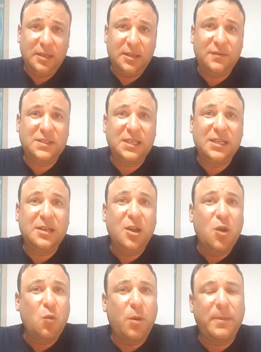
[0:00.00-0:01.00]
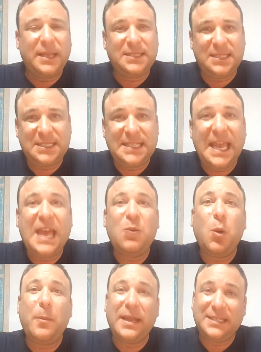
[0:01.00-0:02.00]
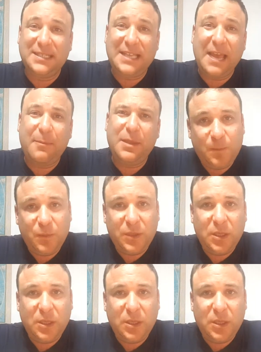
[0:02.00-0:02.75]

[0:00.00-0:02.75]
They've seen what makes us sad, what makes us happy.